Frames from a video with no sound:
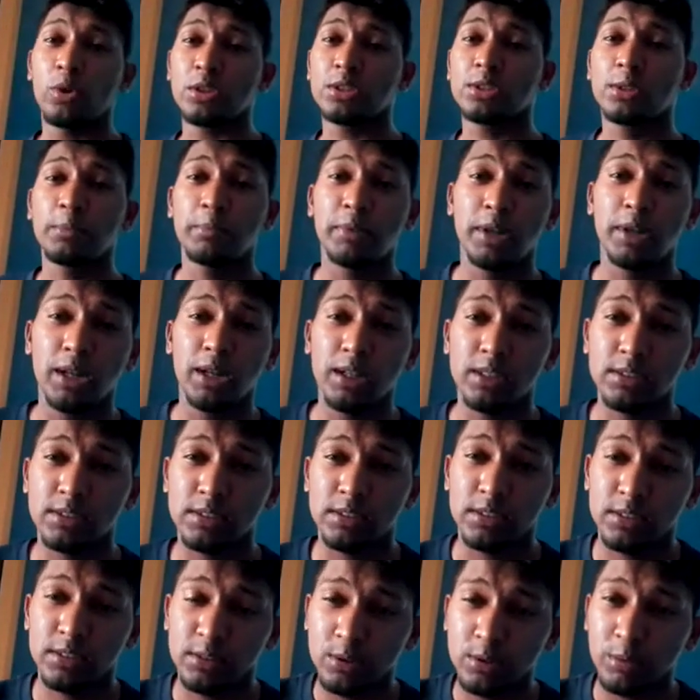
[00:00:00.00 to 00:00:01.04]
what's up
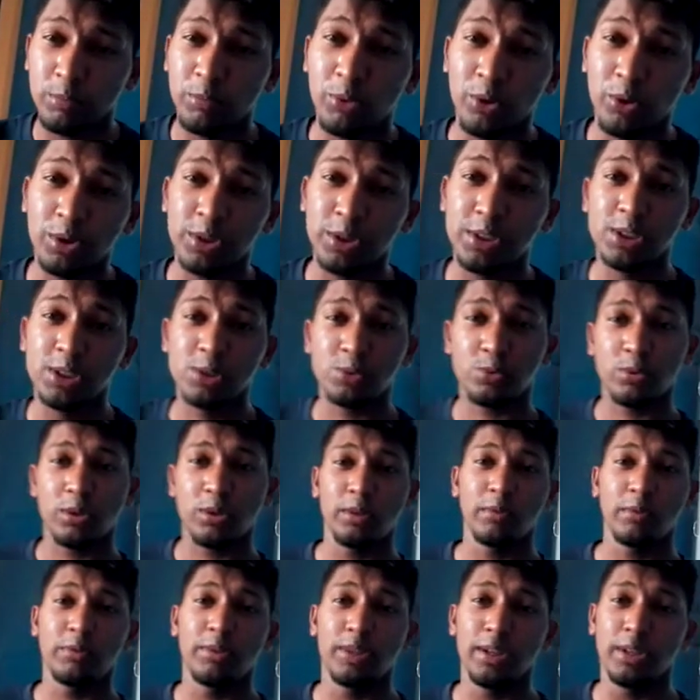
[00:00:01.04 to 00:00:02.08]
guys it's your boy D
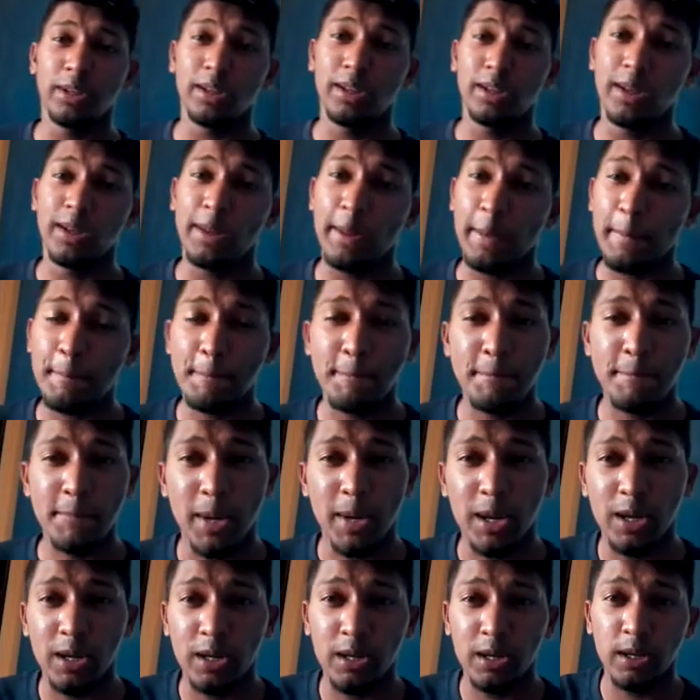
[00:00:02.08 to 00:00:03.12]
Suave
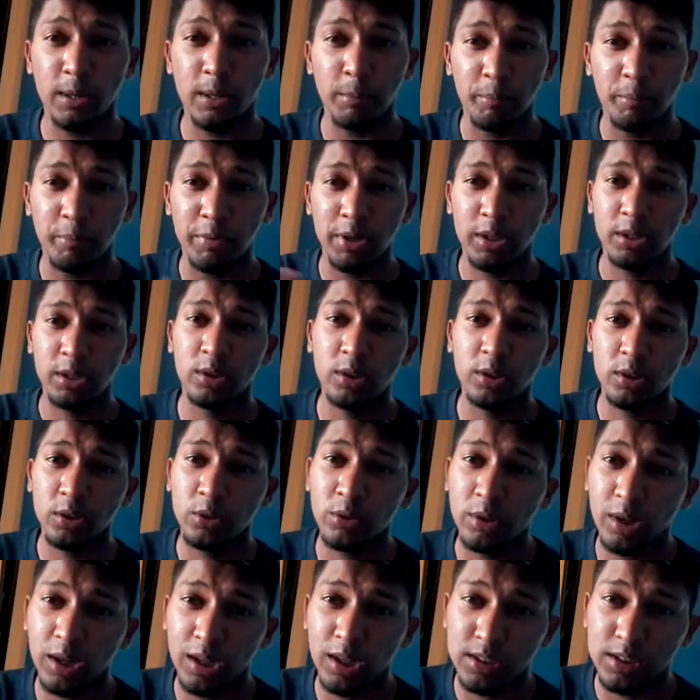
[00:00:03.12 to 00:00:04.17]
and I'm bringing you
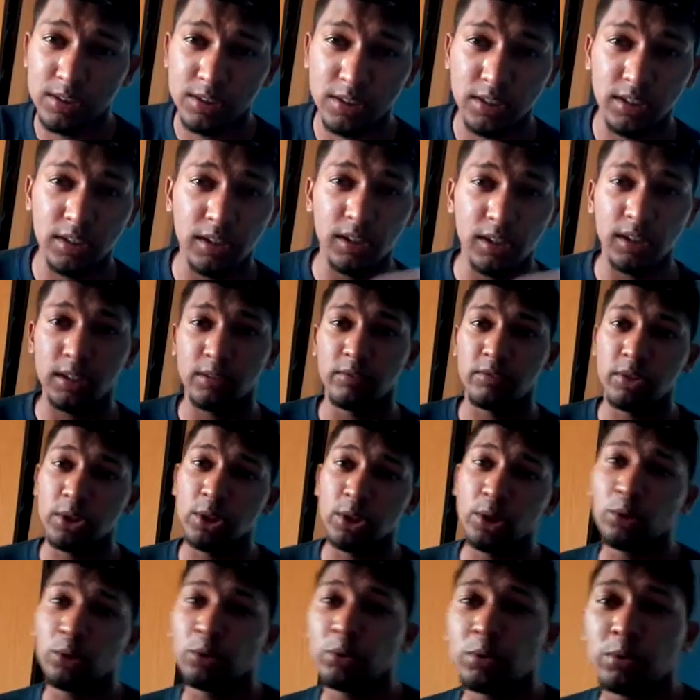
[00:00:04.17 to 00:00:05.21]
guys another
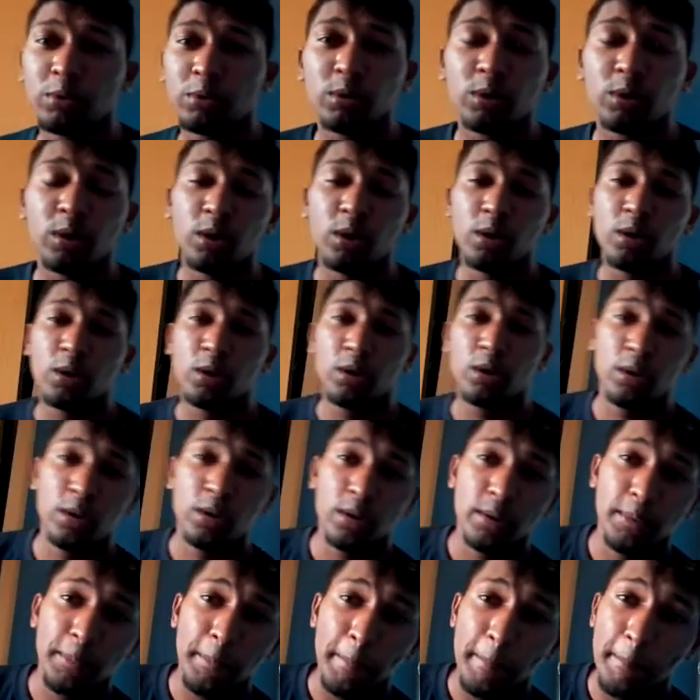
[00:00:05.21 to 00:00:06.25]
video
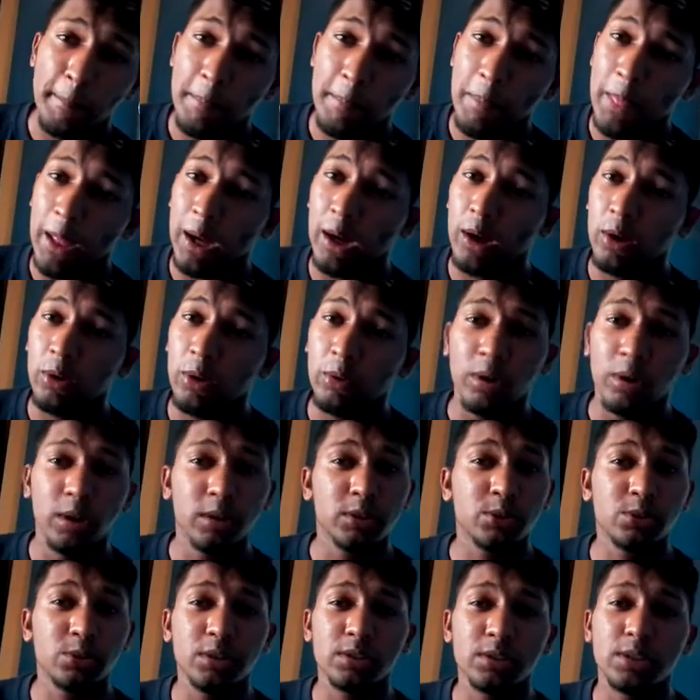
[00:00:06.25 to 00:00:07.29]
now
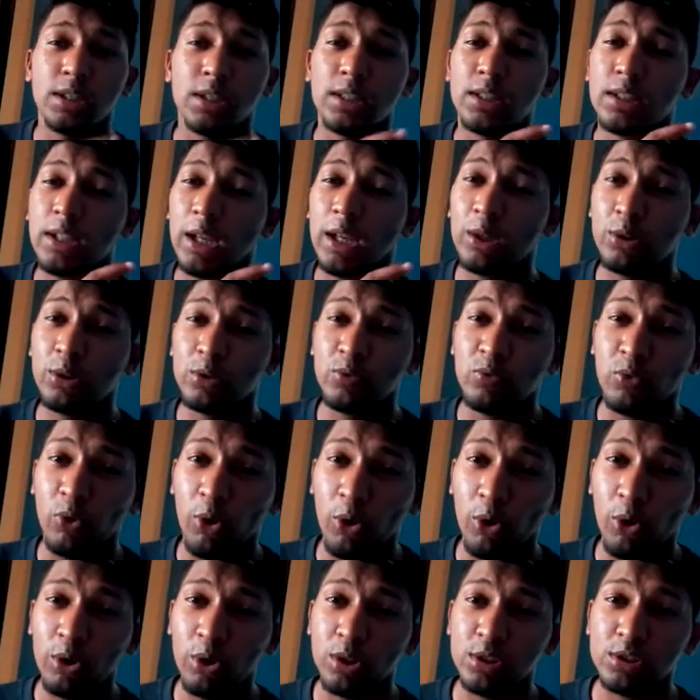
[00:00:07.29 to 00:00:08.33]
just want to say thank you for
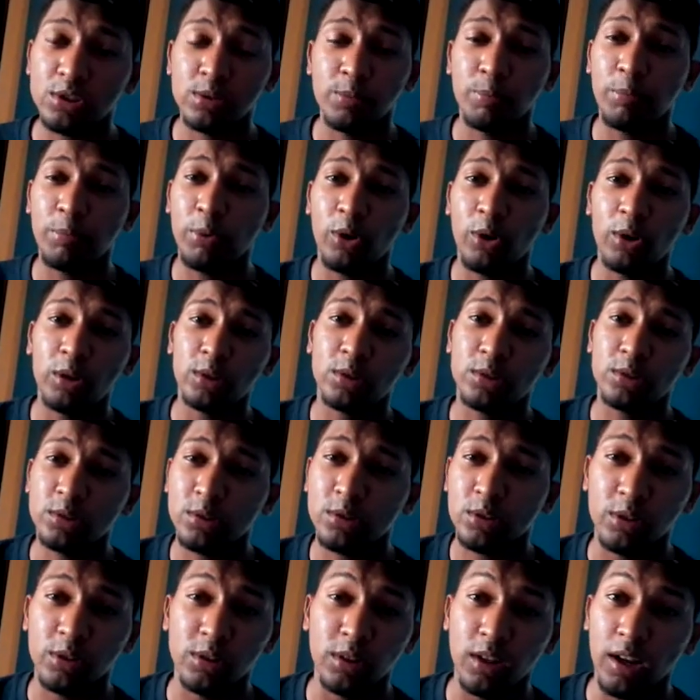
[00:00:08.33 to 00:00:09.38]
all support
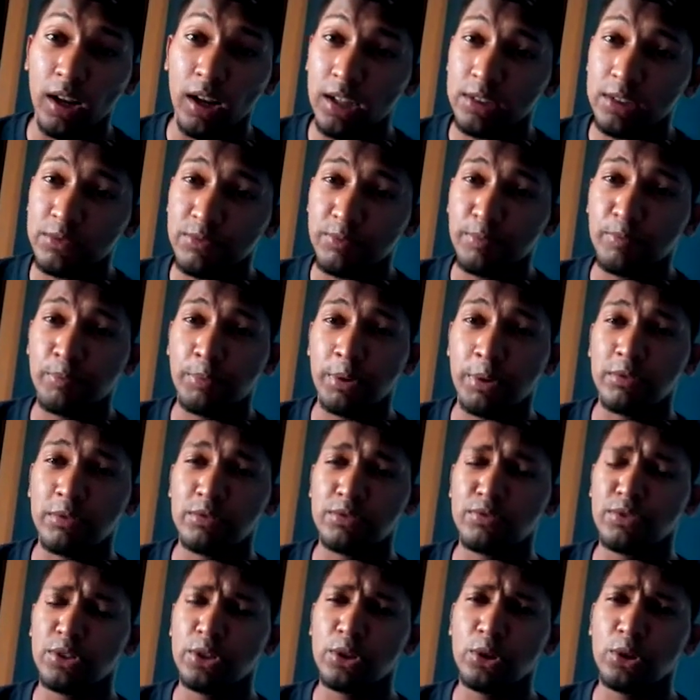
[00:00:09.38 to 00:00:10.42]
on the last previous
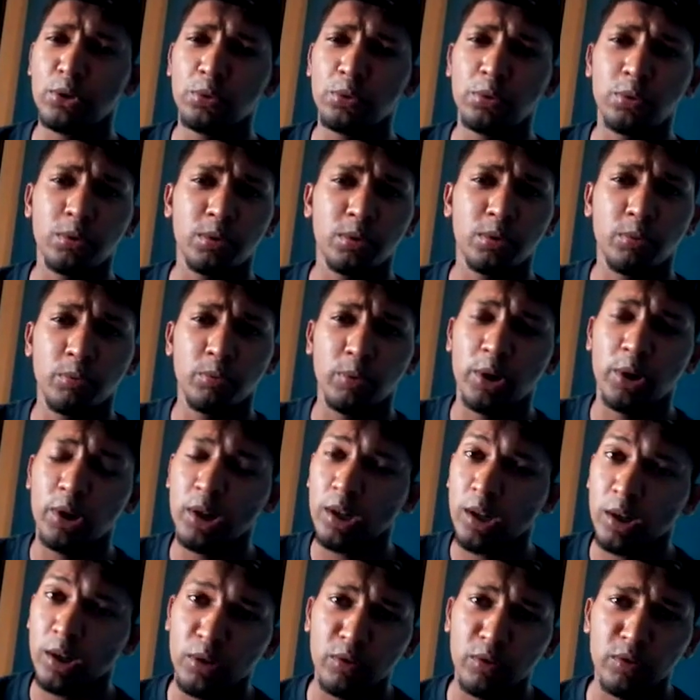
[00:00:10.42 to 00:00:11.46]
video we got
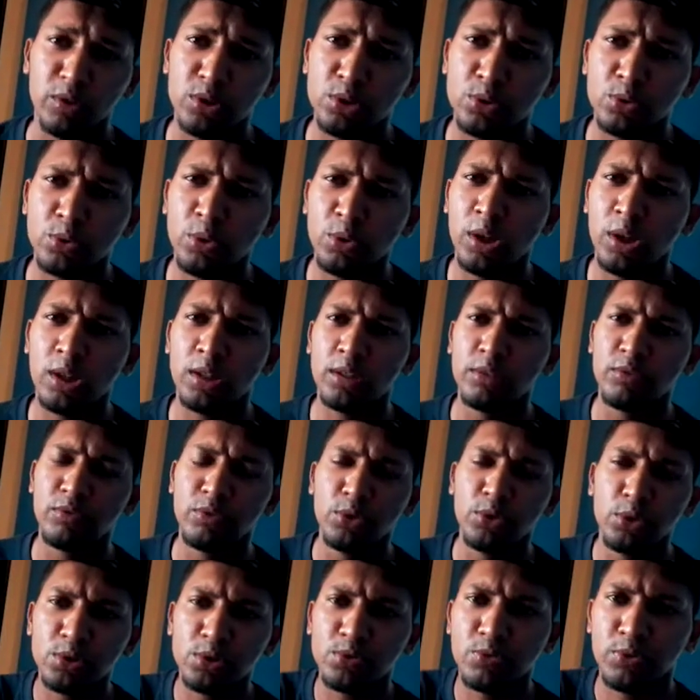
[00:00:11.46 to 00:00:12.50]
like over 200
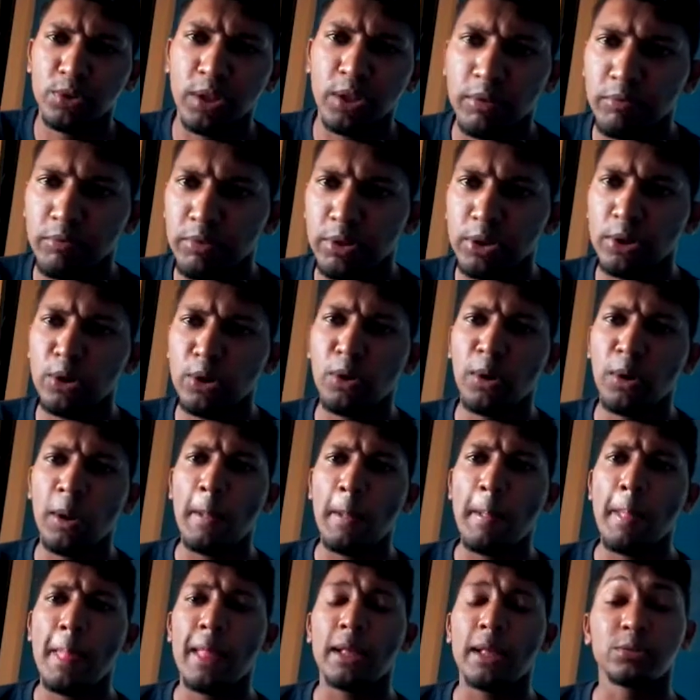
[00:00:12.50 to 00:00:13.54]
views for that video
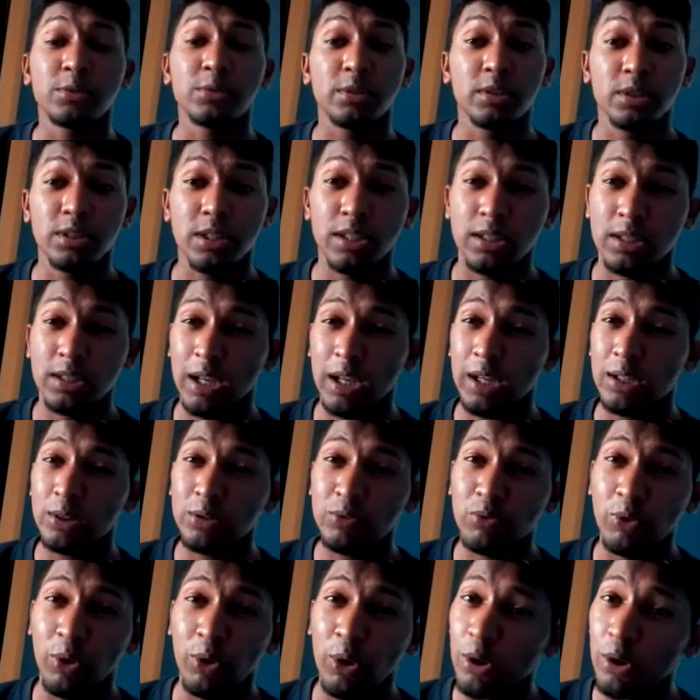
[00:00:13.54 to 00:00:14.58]
so I say thank you
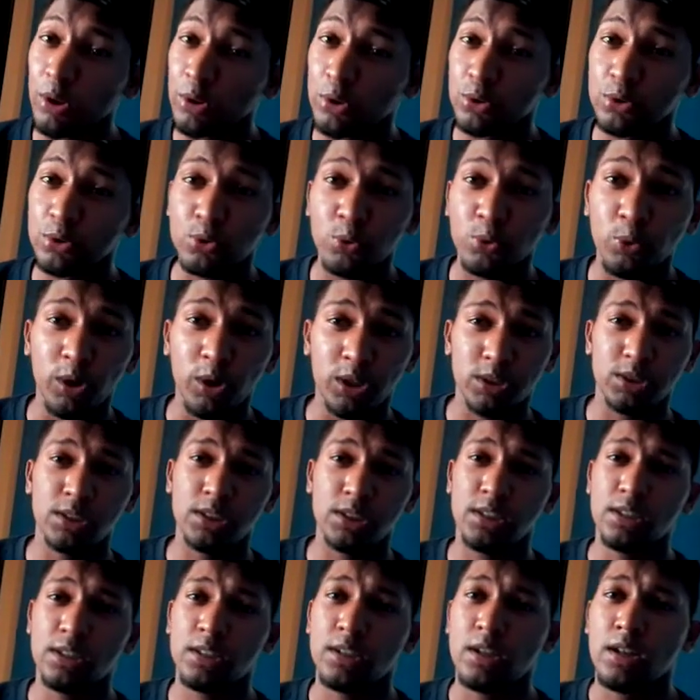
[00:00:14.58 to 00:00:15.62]
for all those who watch it